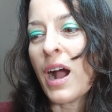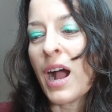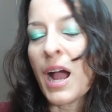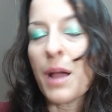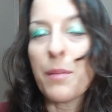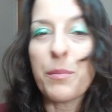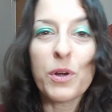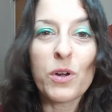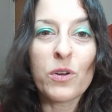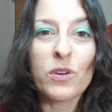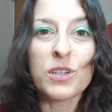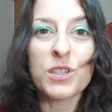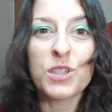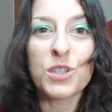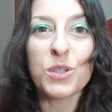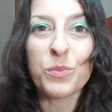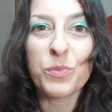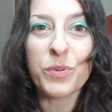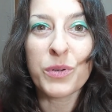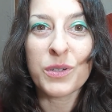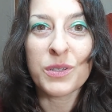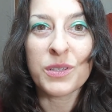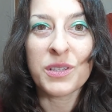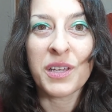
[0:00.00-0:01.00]
I'm a crystal
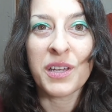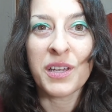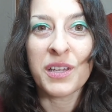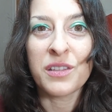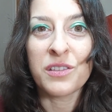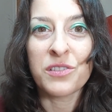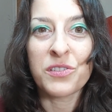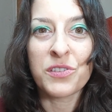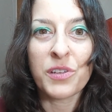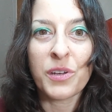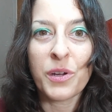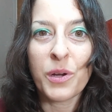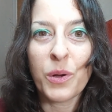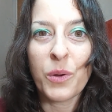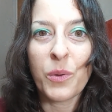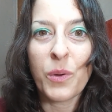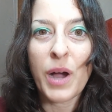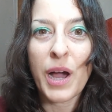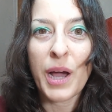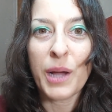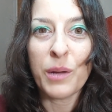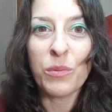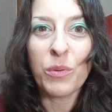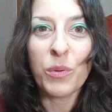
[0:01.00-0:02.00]
person, so
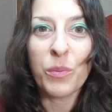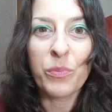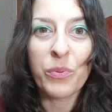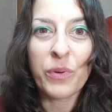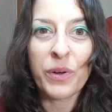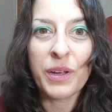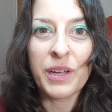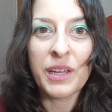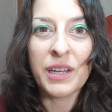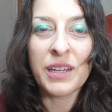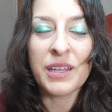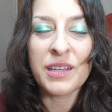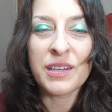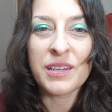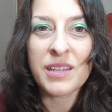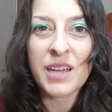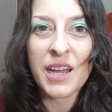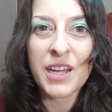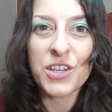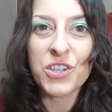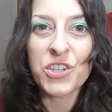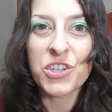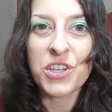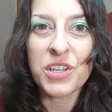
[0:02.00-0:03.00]
I will bring in
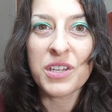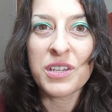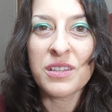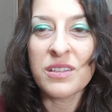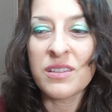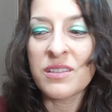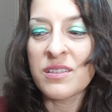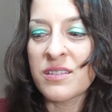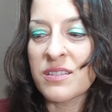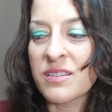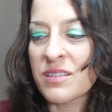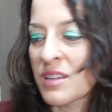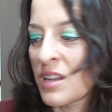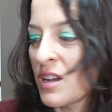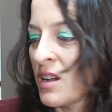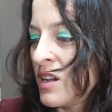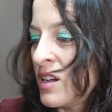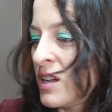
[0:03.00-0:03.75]
intentions